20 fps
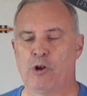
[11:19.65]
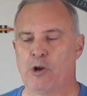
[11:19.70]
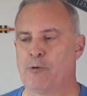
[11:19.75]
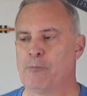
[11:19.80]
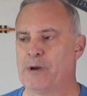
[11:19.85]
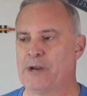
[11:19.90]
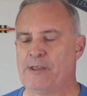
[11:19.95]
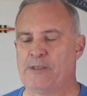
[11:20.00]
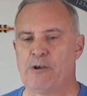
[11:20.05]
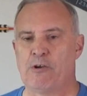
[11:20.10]
right,
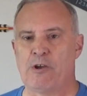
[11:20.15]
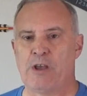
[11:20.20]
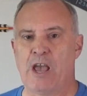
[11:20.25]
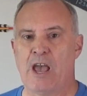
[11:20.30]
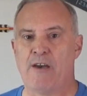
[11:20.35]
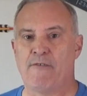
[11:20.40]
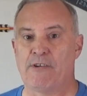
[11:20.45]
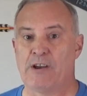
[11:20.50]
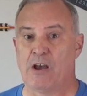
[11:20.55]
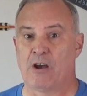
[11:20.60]
everybody, there you
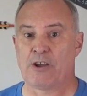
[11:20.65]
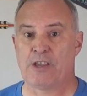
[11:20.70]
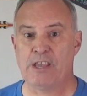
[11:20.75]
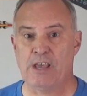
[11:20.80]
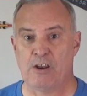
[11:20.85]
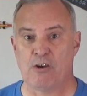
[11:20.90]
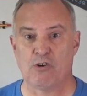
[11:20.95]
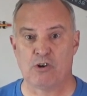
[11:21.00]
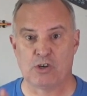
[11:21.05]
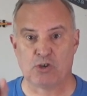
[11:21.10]
have it. Now
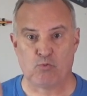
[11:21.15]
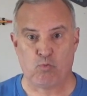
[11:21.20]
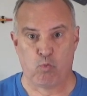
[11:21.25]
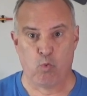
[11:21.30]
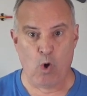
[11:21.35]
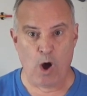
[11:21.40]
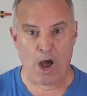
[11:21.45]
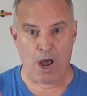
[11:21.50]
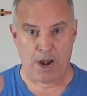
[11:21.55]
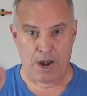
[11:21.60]
again, there is
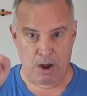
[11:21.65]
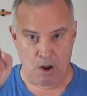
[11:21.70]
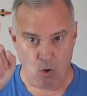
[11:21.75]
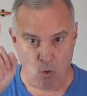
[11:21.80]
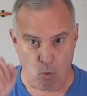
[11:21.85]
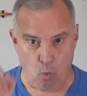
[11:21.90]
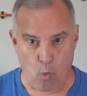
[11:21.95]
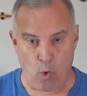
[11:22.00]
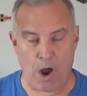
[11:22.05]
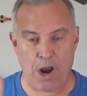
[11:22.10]
one,
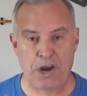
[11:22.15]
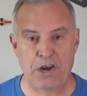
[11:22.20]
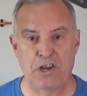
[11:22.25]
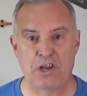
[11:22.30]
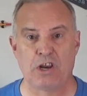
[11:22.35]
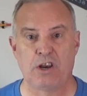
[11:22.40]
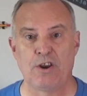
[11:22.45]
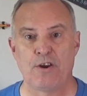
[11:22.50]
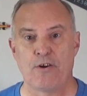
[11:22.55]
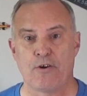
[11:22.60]
one
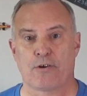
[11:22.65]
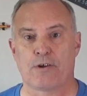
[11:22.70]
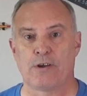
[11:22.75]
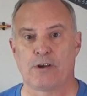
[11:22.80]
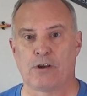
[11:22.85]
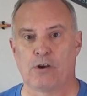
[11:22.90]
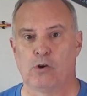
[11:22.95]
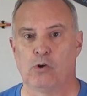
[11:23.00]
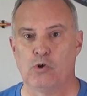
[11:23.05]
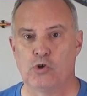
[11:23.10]
clear
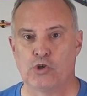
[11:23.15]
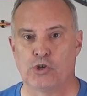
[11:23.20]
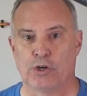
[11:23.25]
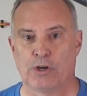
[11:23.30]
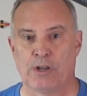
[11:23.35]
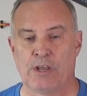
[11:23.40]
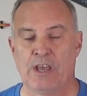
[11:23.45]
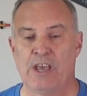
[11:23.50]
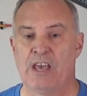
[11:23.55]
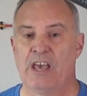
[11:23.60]

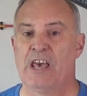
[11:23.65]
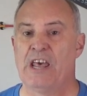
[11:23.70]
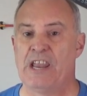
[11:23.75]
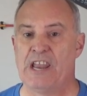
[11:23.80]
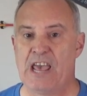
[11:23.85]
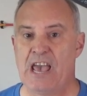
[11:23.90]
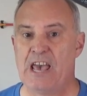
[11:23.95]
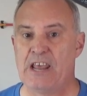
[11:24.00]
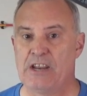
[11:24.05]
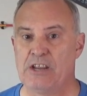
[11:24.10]
conclusion, and
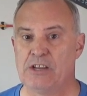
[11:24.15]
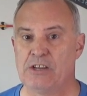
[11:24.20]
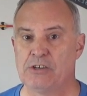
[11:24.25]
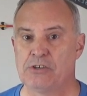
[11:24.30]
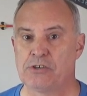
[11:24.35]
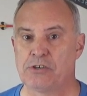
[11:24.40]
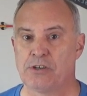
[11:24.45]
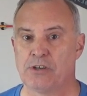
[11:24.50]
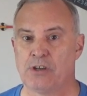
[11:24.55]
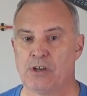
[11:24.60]
that
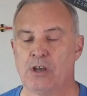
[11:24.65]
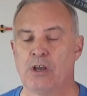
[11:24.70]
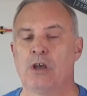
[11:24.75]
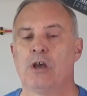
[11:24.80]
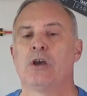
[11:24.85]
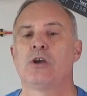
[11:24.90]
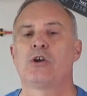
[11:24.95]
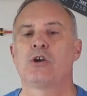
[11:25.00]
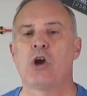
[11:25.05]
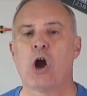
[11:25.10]
is
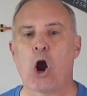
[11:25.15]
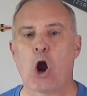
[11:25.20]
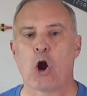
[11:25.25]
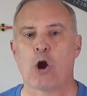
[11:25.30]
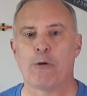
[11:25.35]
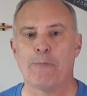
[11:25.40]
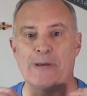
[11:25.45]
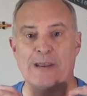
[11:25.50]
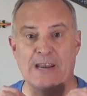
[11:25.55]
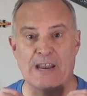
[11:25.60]

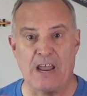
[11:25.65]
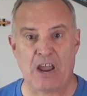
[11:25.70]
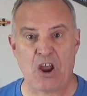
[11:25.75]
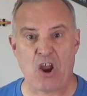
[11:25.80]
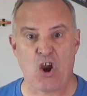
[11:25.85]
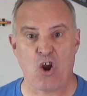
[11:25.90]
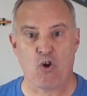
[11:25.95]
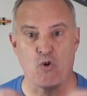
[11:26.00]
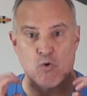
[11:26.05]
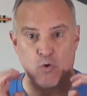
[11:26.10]
carbon
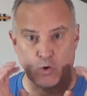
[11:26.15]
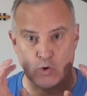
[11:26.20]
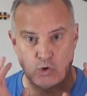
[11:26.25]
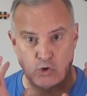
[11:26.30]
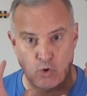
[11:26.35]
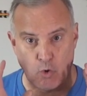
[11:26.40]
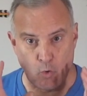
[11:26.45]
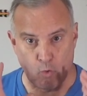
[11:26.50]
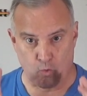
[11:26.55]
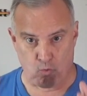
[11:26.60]

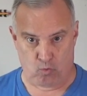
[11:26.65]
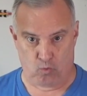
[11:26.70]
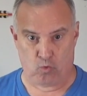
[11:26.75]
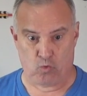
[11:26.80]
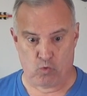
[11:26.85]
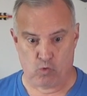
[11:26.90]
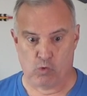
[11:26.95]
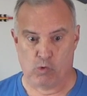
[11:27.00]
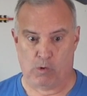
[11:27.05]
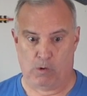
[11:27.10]
arrows
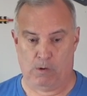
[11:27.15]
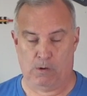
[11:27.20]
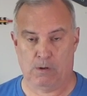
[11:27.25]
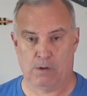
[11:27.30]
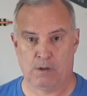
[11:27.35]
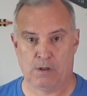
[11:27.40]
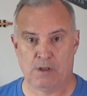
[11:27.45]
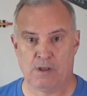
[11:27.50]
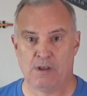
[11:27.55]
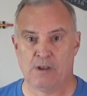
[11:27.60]
rule.
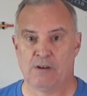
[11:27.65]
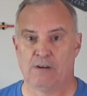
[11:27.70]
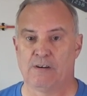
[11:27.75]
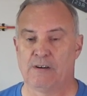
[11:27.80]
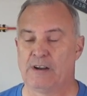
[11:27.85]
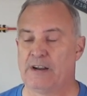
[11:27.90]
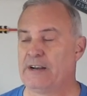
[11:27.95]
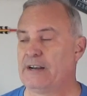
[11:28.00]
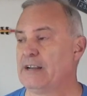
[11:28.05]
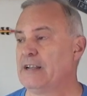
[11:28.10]

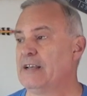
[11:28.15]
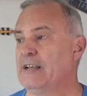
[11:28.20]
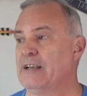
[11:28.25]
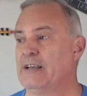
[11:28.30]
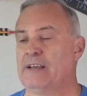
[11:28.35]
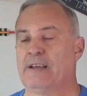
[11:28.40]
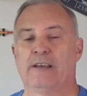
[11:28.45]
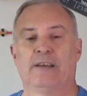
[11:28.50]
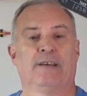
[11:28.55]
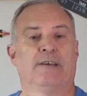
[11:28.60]
All right?
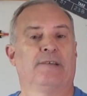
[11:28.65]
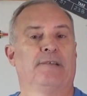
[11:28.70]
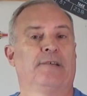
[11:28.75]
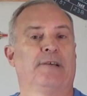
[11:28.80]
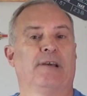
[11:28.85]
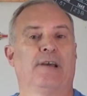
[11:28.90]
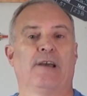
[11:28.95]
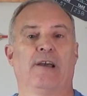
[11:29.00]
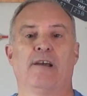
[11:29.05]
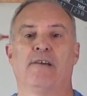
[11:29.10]

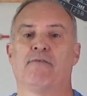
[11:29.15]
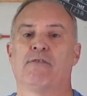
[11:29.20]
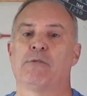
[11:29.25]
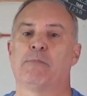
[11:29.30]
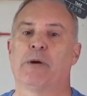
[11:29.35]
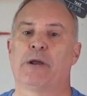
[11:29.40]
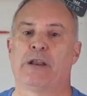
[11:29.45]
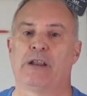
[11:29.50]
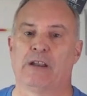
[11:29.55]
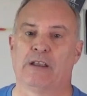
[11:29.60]

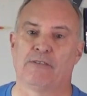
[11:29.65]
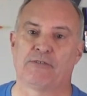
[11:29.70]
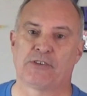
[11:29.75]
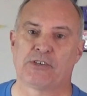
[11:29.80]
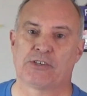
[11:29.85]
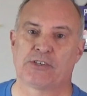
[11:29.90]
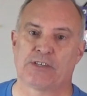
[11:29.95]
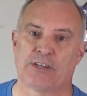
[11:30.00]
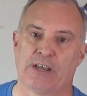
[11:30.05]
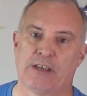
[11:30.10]
Everybody loves
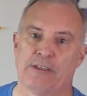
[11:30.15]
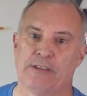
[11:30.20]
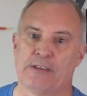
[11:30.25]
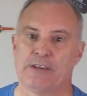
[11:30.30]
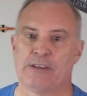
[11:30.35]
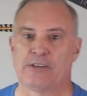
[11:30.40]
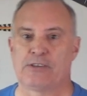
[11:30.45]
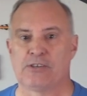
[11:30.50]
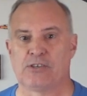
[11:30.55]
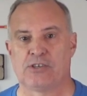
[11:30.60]
to say
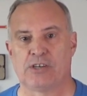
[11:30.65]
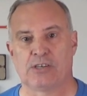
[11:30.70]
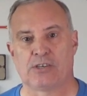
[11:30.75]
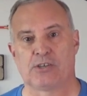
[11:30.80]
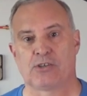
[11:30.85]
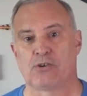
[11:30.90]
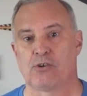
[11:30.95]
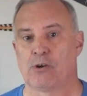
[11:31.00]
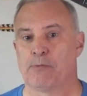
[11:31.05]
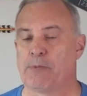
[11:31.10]
this is
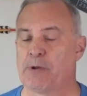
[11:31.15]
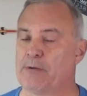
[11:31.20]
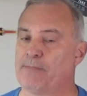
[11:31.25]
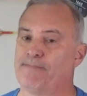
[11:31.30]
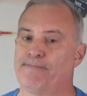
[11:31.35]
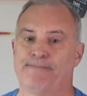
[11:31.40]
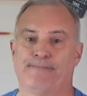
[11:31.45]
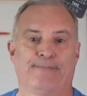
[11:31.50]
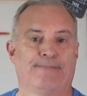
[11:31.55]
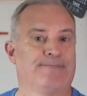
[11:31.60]
just as good,
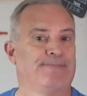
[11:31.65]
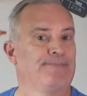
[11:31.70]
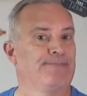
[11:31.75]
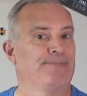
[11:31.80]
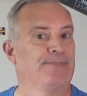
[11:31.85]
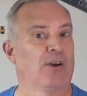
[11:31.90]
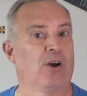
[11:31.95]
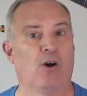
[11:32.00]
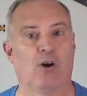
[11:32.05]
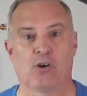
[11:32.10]
but
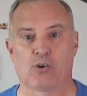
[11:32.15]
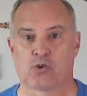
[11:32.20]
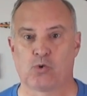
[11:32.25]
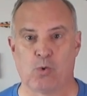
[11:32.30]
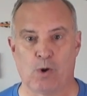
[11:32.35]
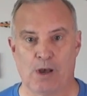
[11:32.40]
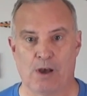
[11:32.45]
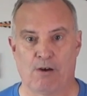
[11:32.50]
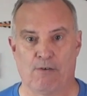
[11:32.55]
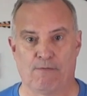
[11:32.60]
all
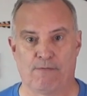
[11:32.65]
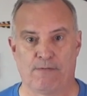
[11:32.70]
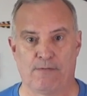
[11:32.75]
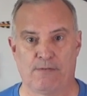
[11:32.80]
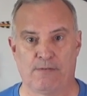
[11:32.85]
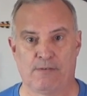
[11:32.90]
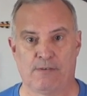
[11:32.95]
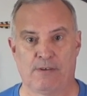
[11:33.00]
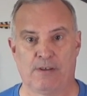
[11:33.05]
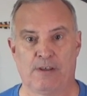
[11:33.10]
twelve